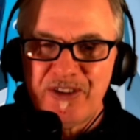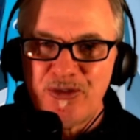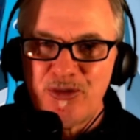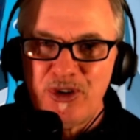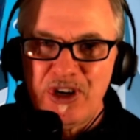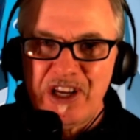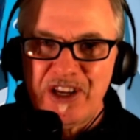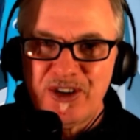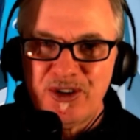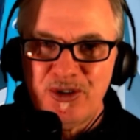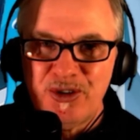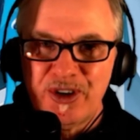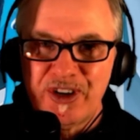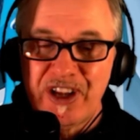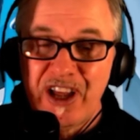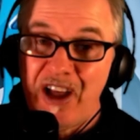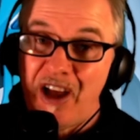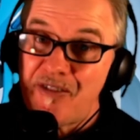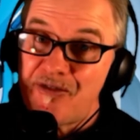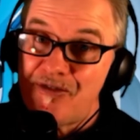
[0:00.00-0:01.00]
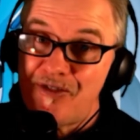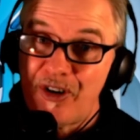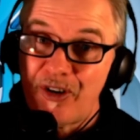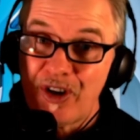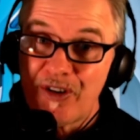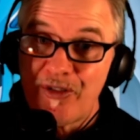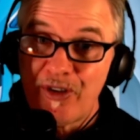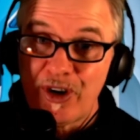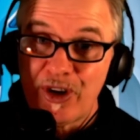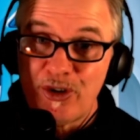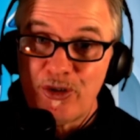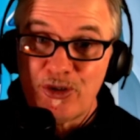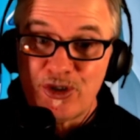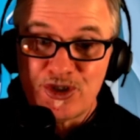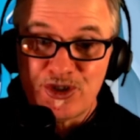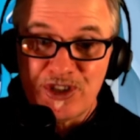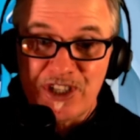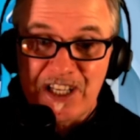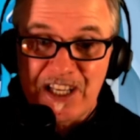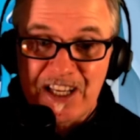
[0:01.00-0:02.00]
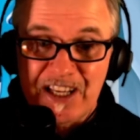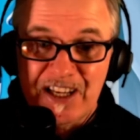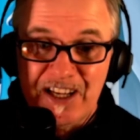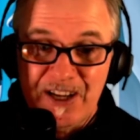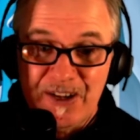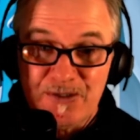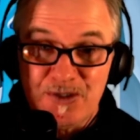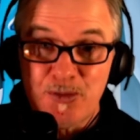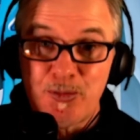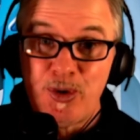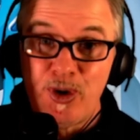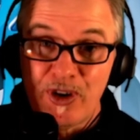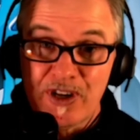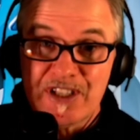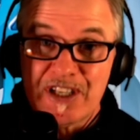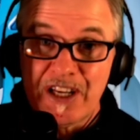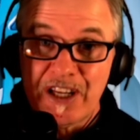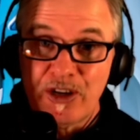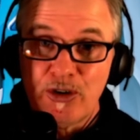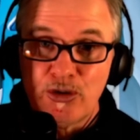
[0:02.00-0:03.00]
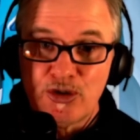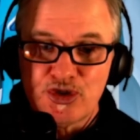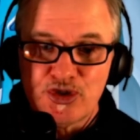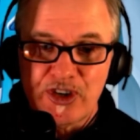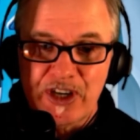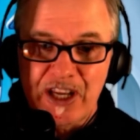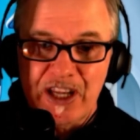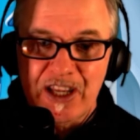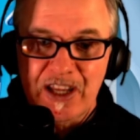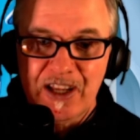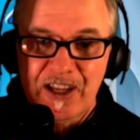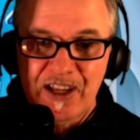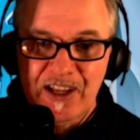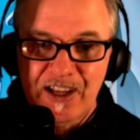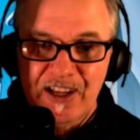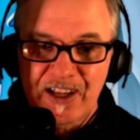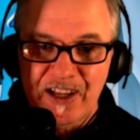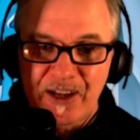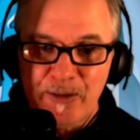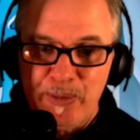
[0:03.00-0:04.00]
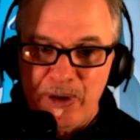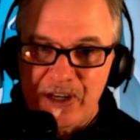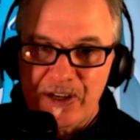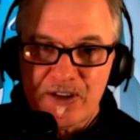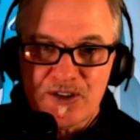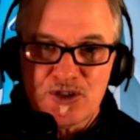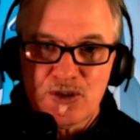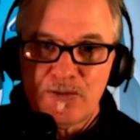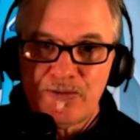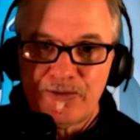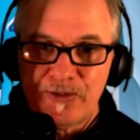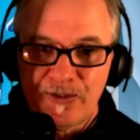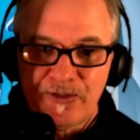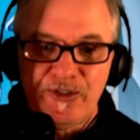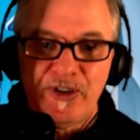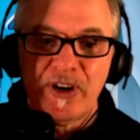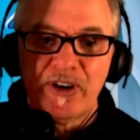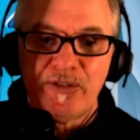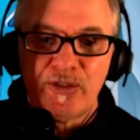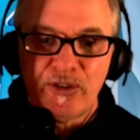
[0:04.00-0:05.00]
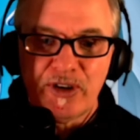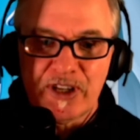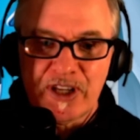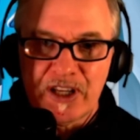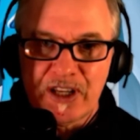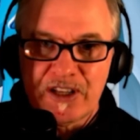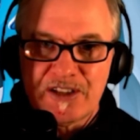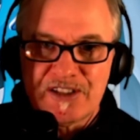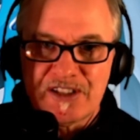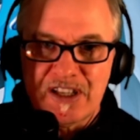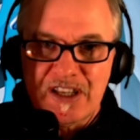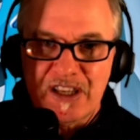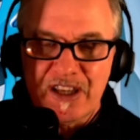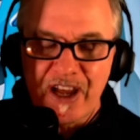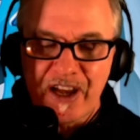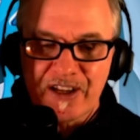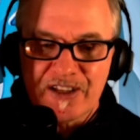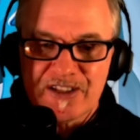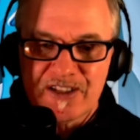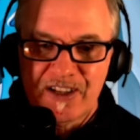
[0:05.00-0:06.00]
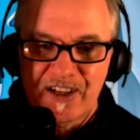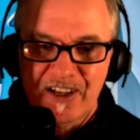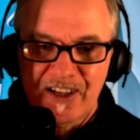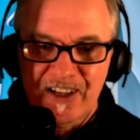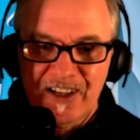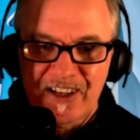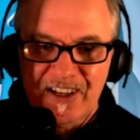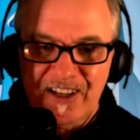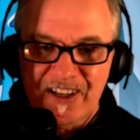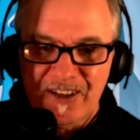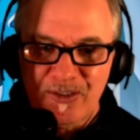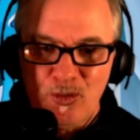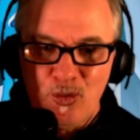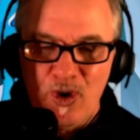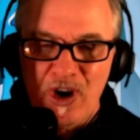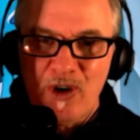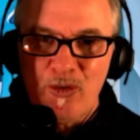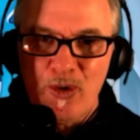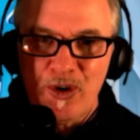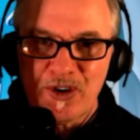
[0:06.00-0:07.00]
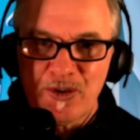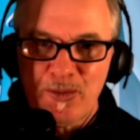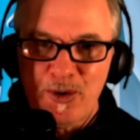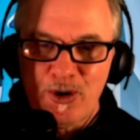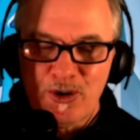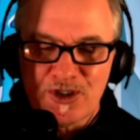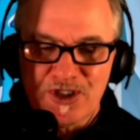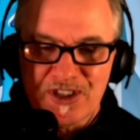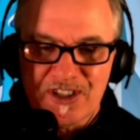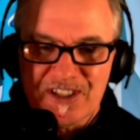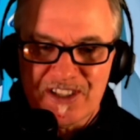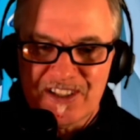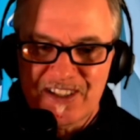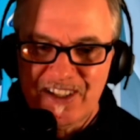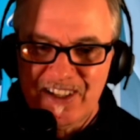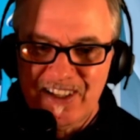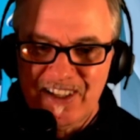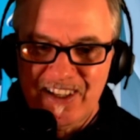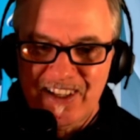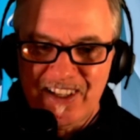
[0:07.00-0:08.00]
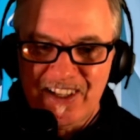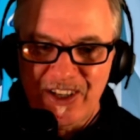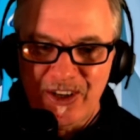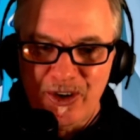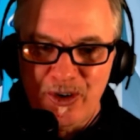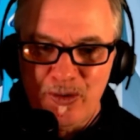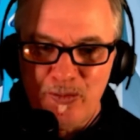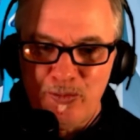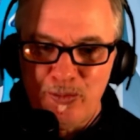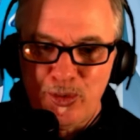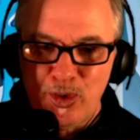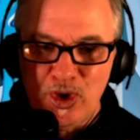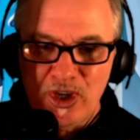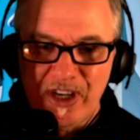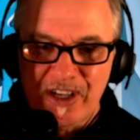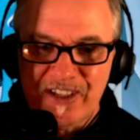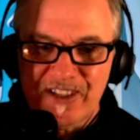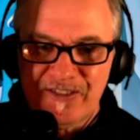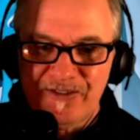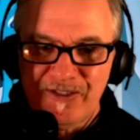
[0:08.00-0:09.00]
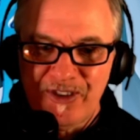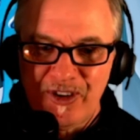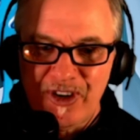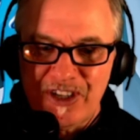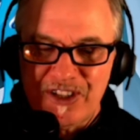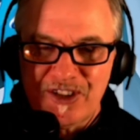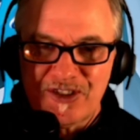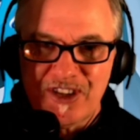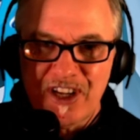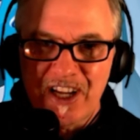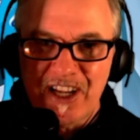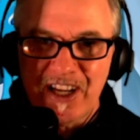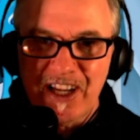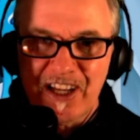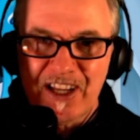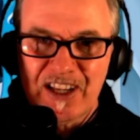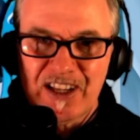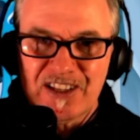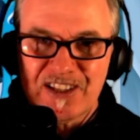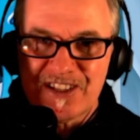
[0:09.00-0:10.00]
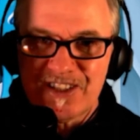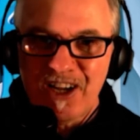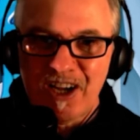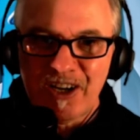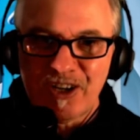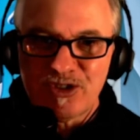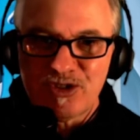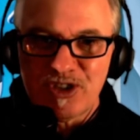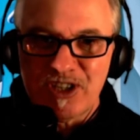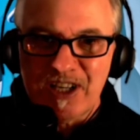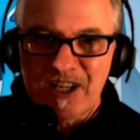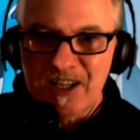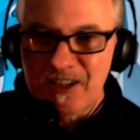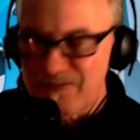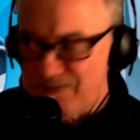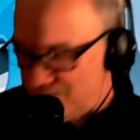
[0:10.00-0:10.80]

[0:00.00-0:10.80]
Really good and very, very good 3D. Surprisingly good 3D. I picked this up for $5, I think, in CEX. And well worth the purchase. You know, brilliant, very entertaining, solid 3D.